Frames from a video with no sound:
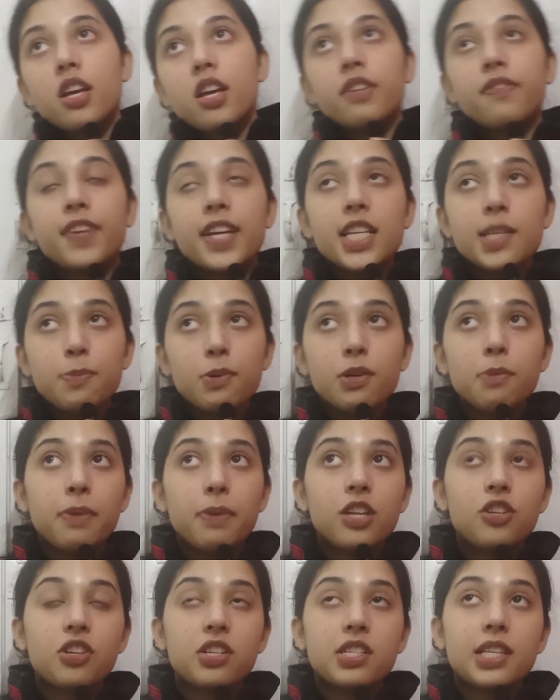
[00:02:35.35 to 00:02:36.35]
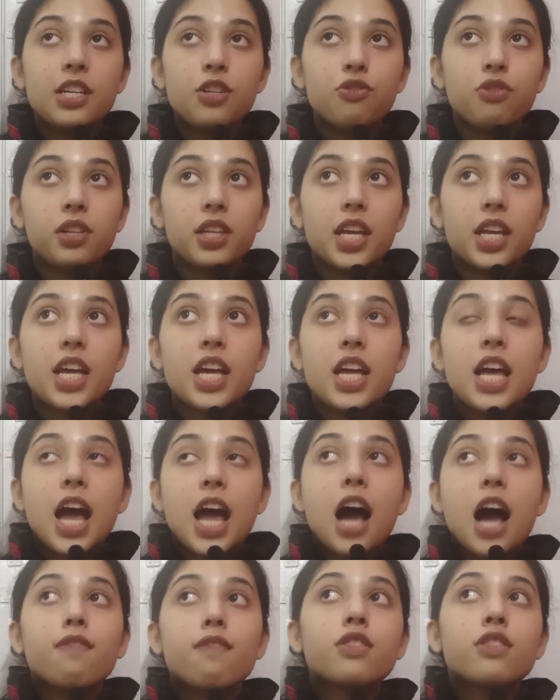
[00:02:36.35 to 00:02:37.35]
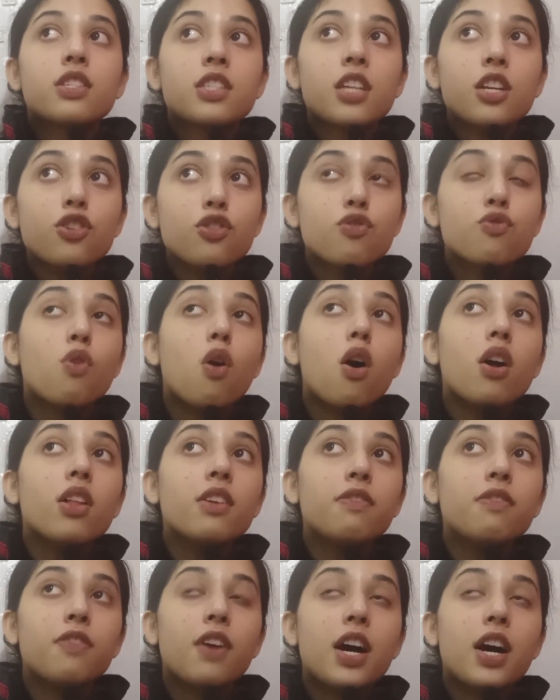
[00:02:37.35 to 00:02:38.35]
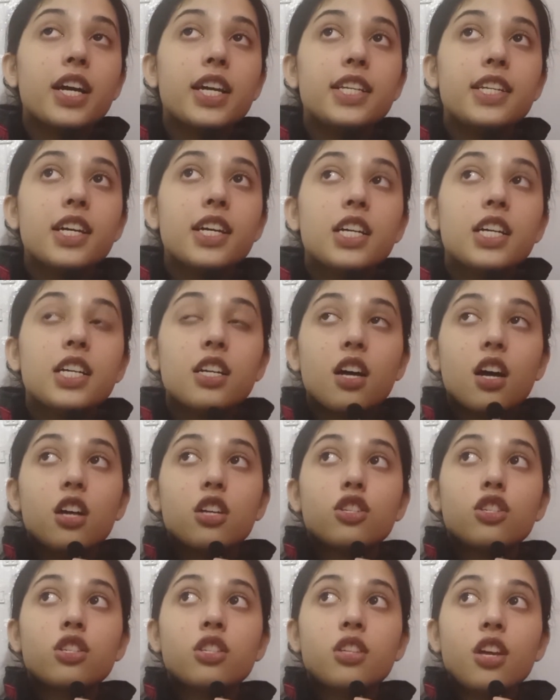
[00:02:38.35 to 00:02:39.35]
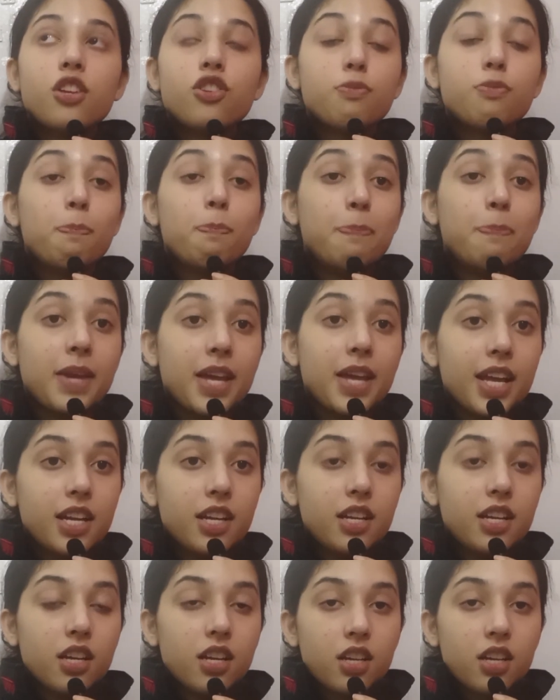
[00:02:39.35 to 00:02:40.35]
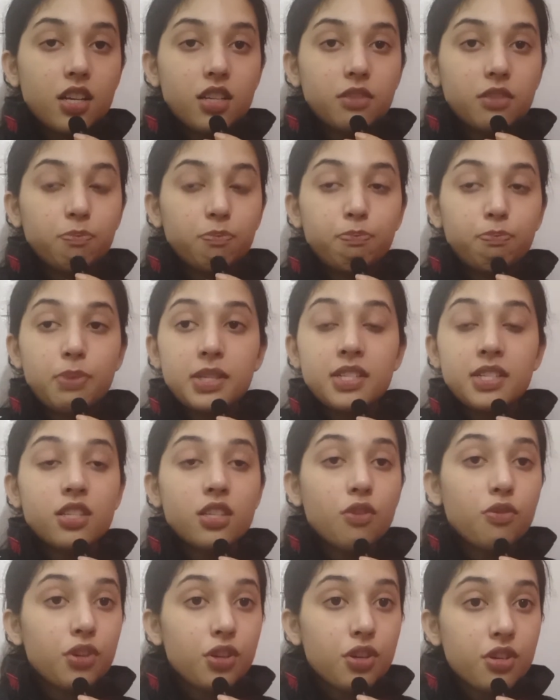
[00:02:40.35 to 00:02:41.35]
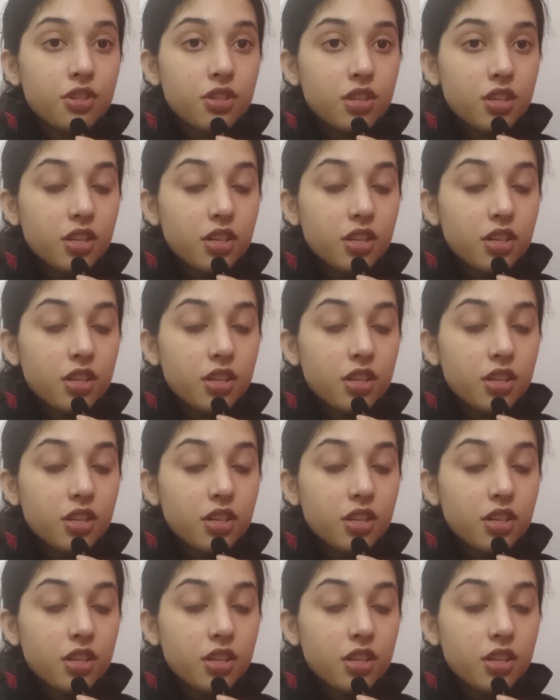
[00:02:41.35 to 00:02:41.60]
Facebook pages literally have such qualified, such big business owners.